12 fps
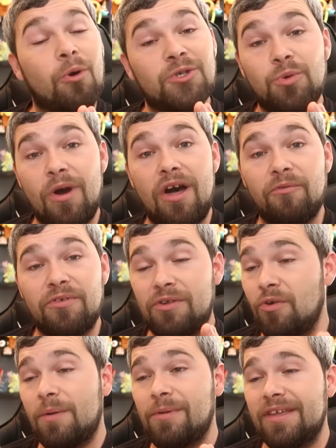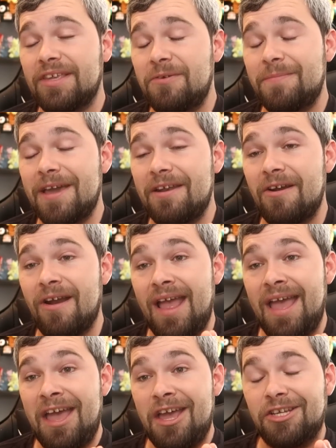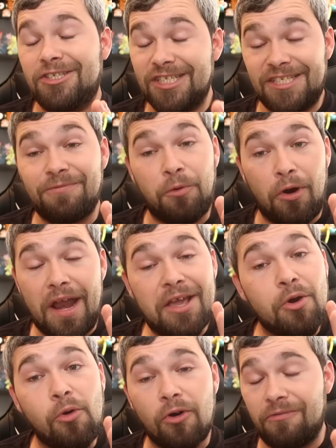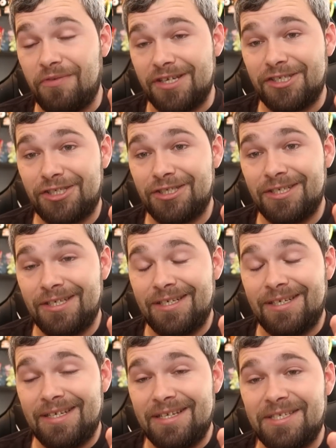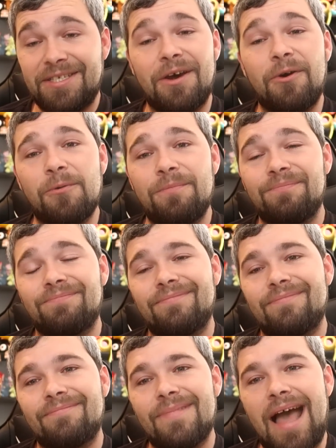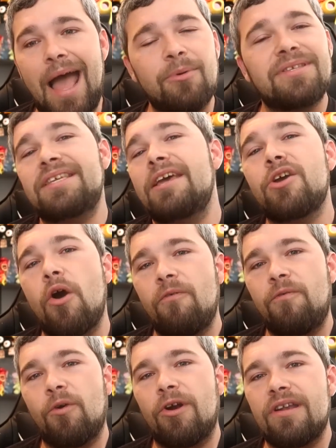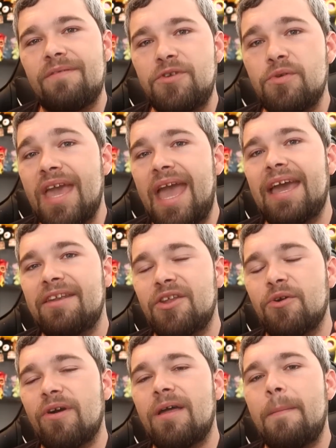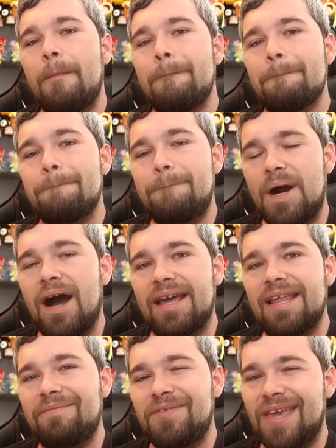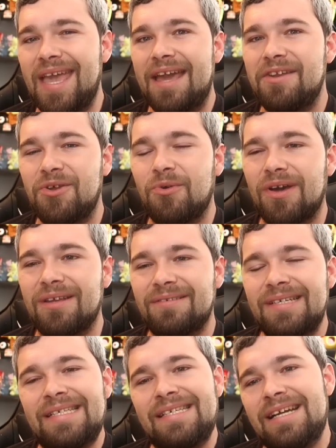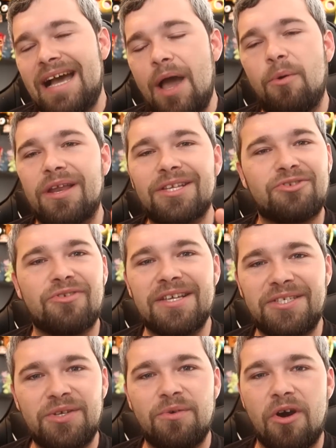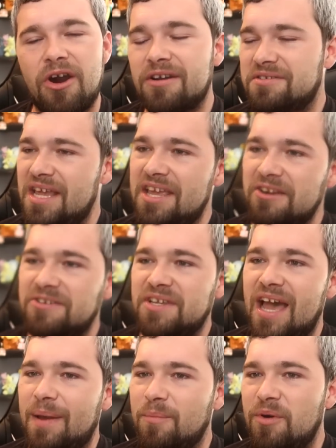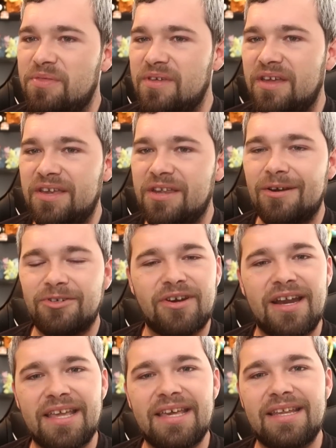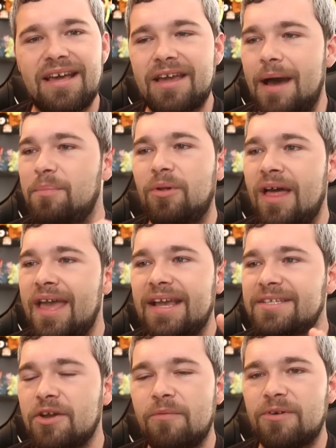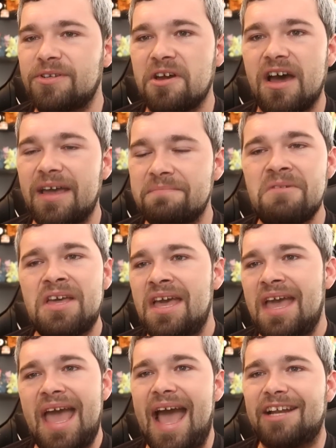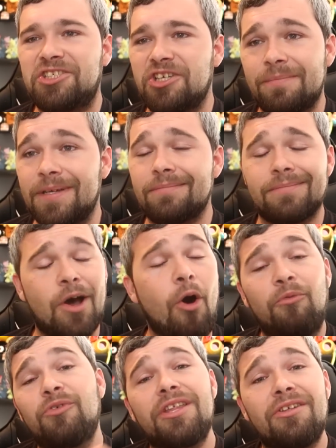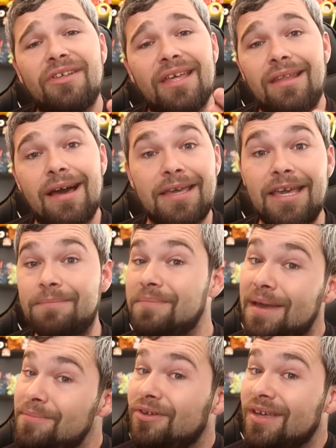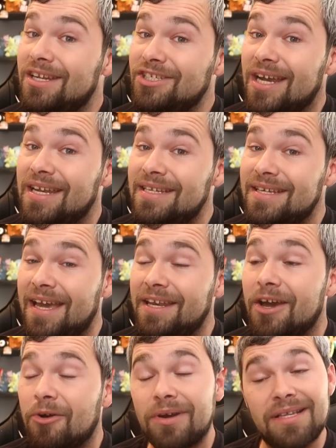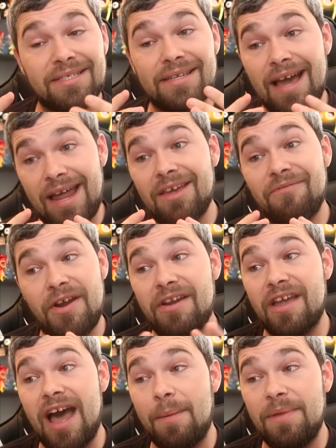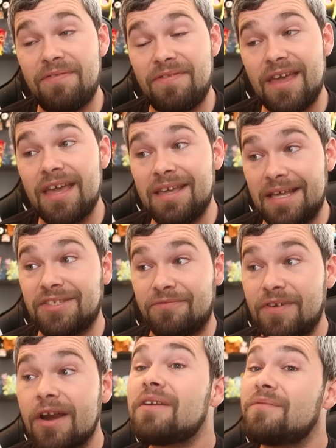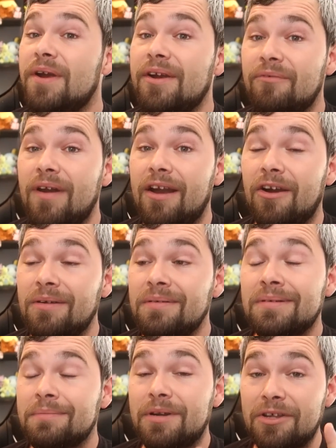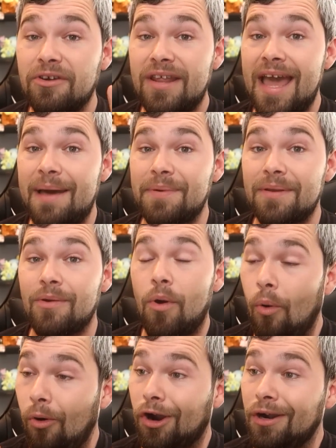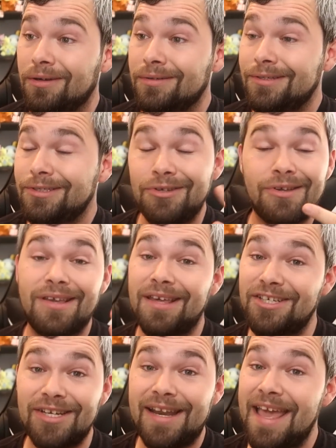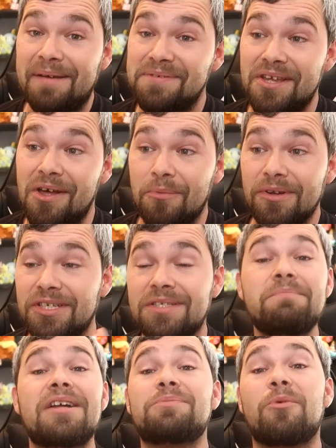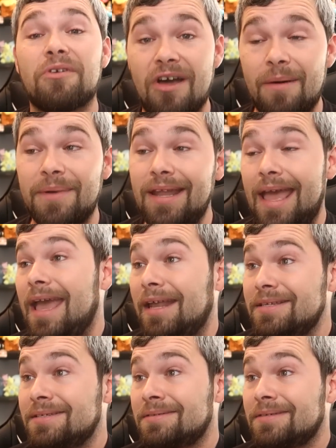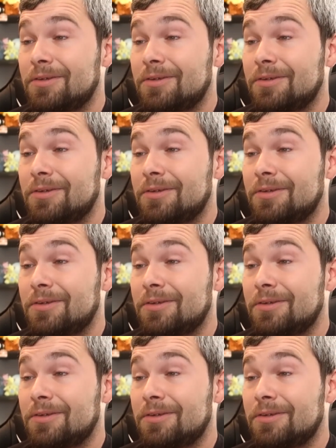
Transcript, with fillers: or 12 with a normal incubator just for a Corphish. So I would say go for it if you can do it, but if you can't do it, I want to stress too hard. Take your time with it, you know, try to get a couple eggs over time, hatch them, and hopefully you'll get lucky. Maybe you'll get a shiny dino. It's not a very common thing, it's very, very rare, but it could happen. Or you could get a shiny Absol, which is much more common, and